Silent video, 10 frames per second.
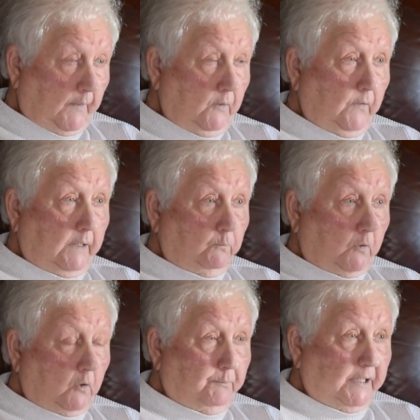You had one
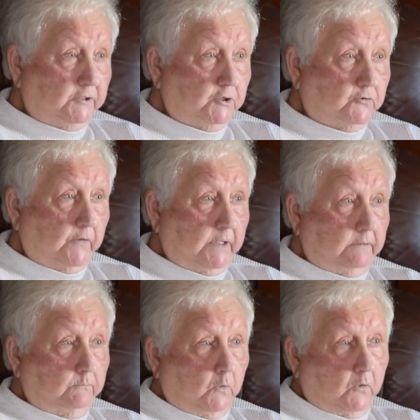on Pension
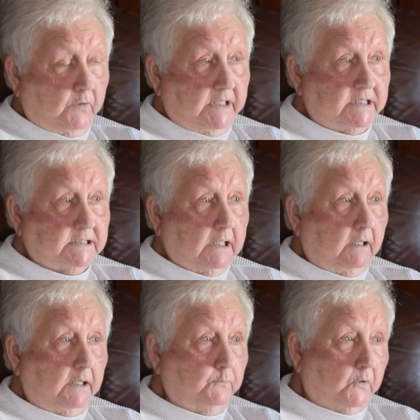Street, one on East
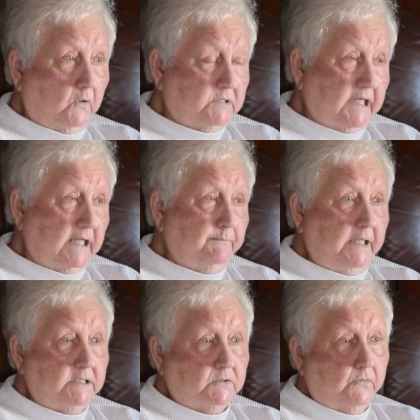Side, one on South
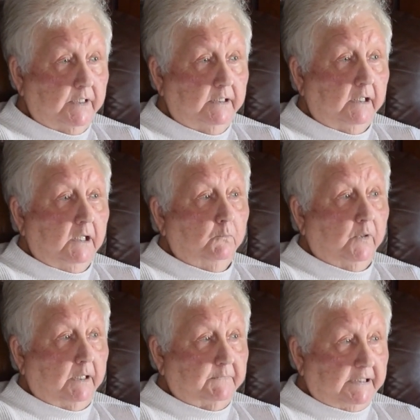Main Street,
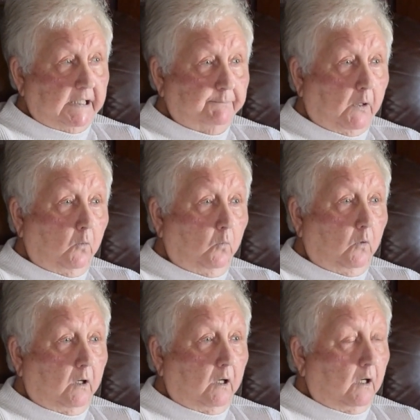one up the Depot.
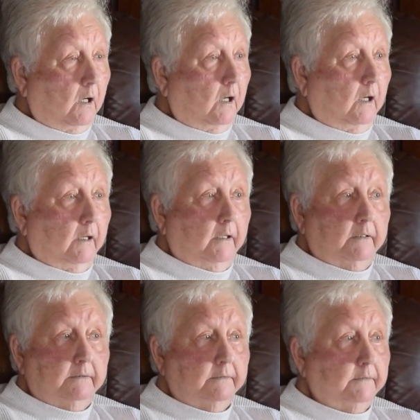
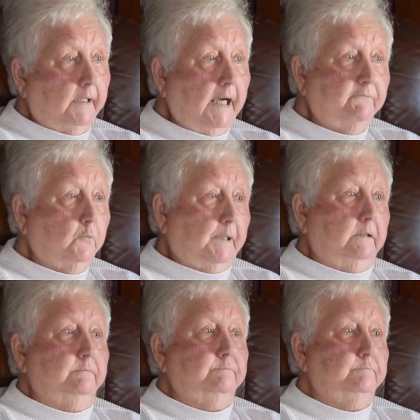Everywhere.